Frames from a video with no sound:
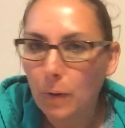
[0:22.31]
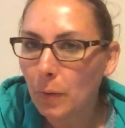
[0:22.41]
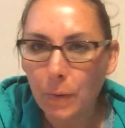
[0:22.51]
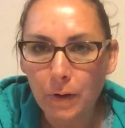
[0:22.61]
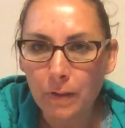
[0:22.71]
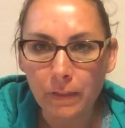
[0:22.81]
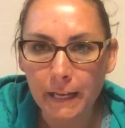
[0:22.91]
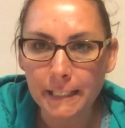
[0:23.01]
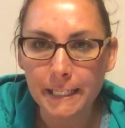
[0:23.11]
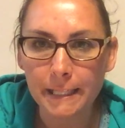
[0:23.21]
Who do you
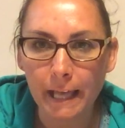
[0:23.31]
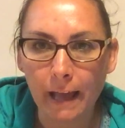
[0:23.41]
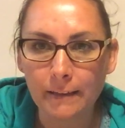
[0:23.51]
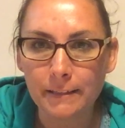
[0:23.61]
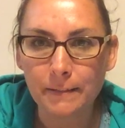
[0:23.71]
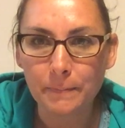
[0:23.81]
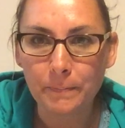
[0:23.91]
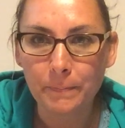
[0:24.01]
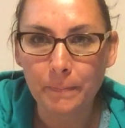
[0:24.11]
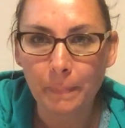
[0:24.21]
think did that?
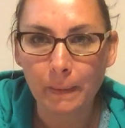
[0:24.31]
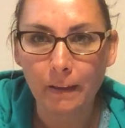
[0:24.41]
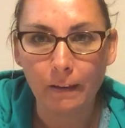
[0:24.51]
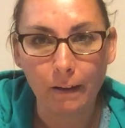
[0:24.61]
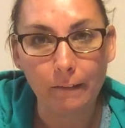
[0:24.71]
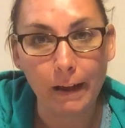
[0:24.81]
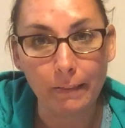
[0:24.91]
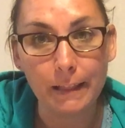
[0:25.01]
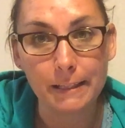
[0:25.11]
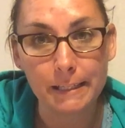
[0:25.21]
All right,
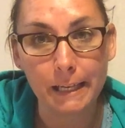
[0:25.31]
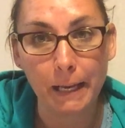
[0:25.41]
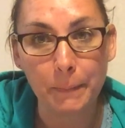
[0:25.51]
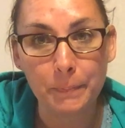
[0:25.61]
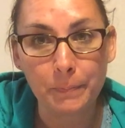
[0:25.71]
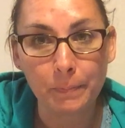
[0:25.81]
let's see.